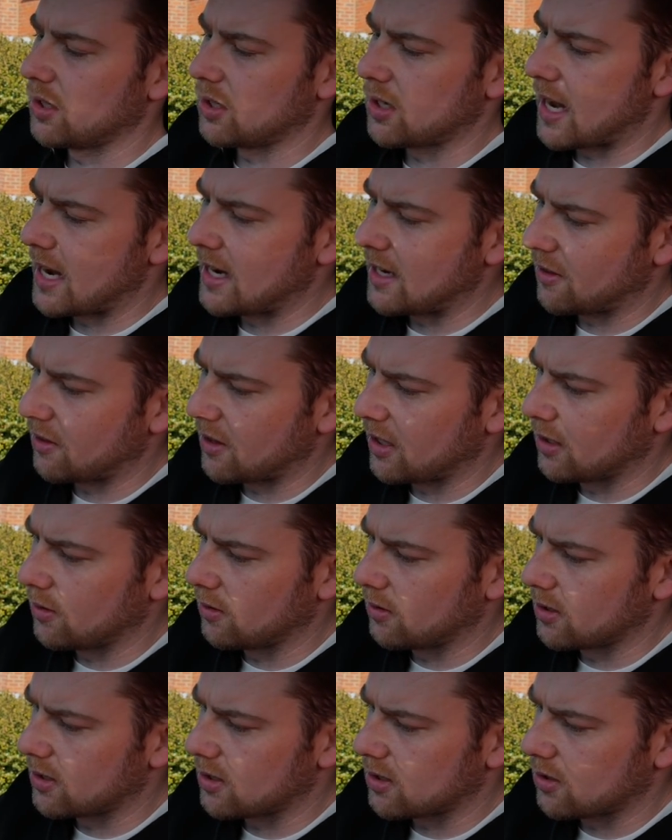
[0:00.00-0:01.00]
anything
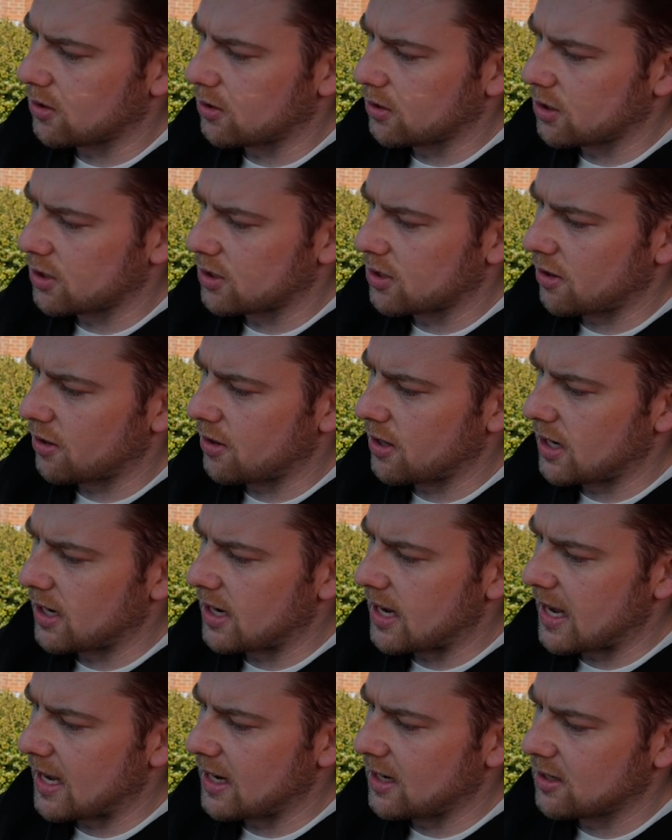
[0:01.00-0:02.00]
that's got just a
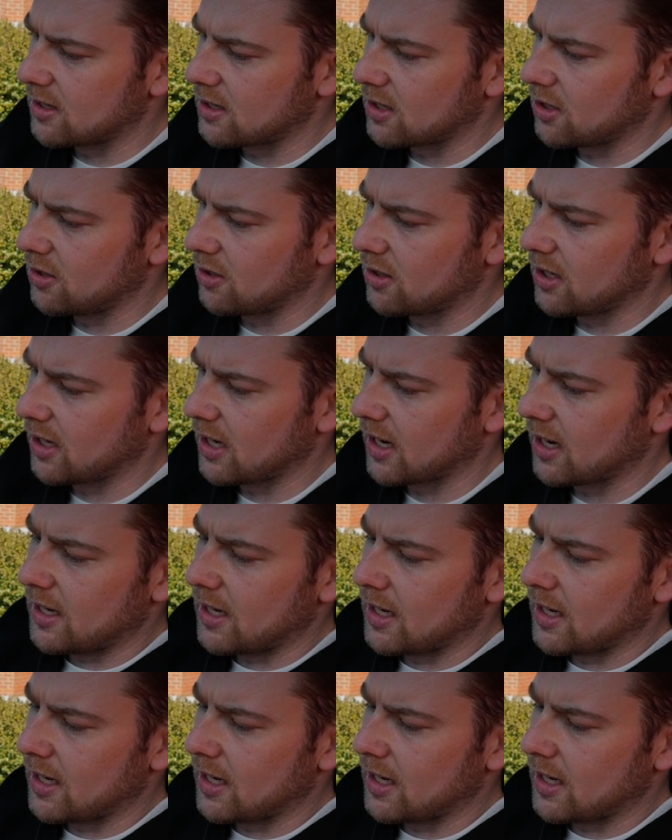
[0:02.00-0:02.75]
thin end so you can get